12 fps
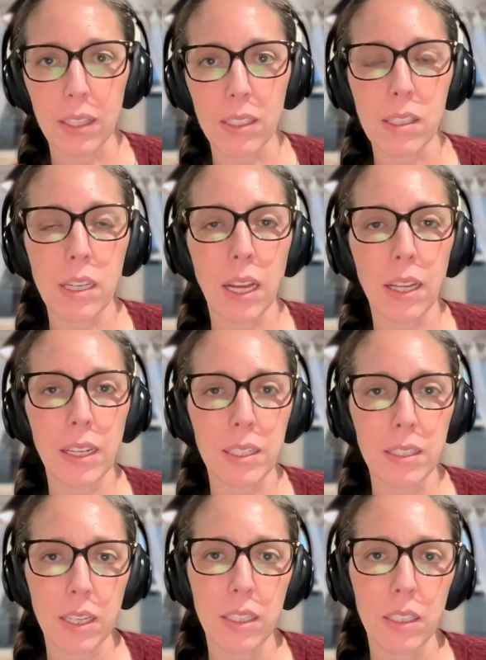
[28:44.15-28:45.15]
It's not
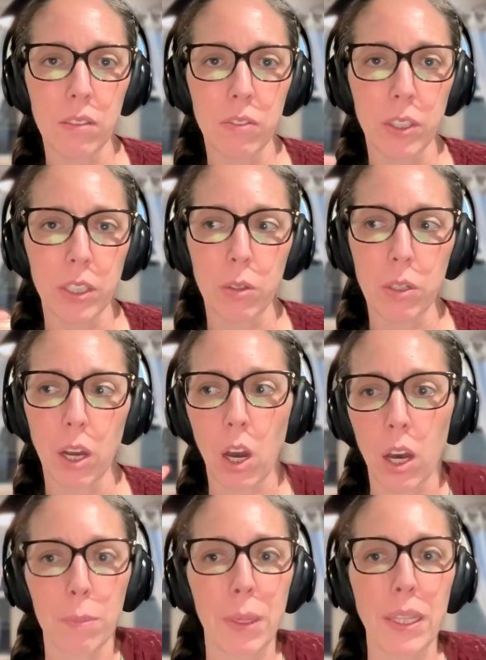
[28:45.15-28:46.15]
intended for you to
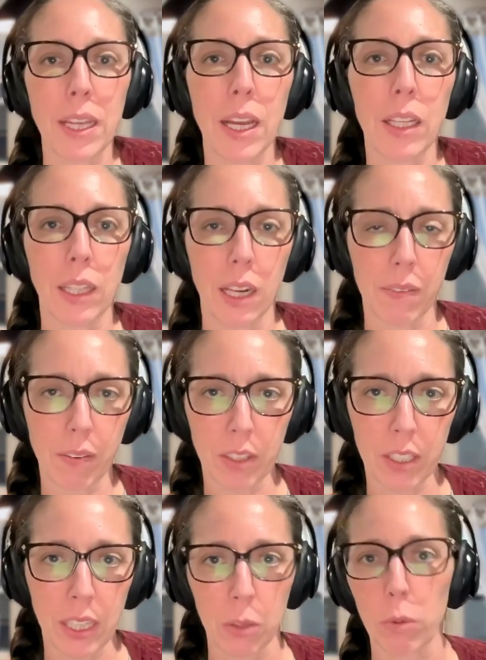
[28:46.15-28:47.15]
automate the hell out of
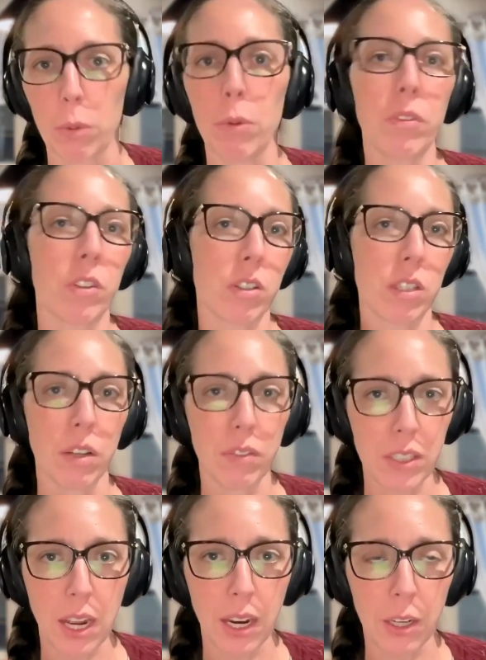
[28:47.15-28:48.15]
everything and remove yourself
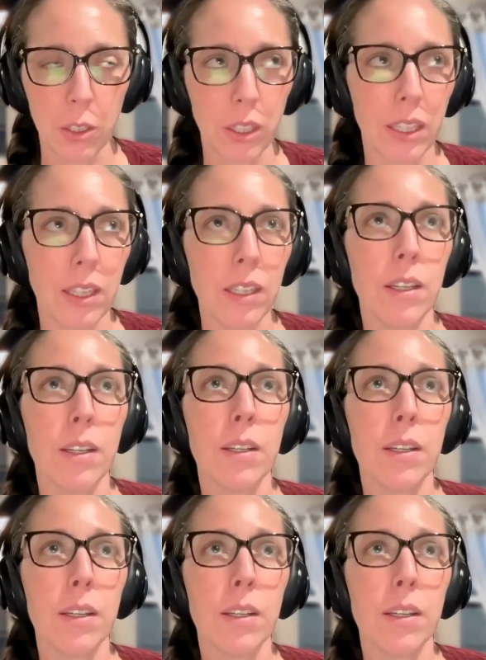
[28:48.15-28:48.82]
entirely.